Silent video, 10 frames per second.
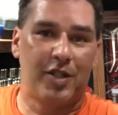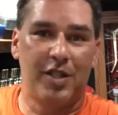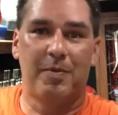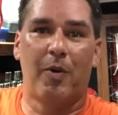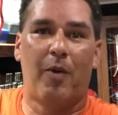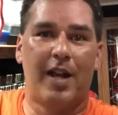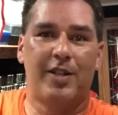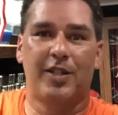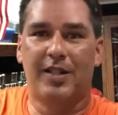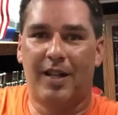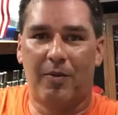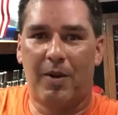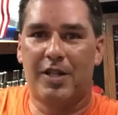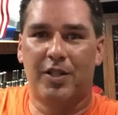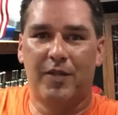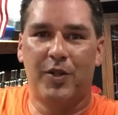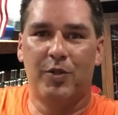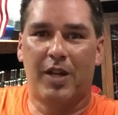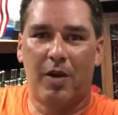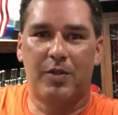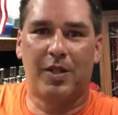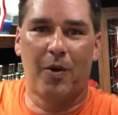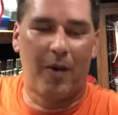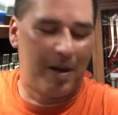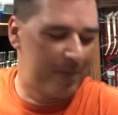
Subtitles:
She's been watching the view counts go up,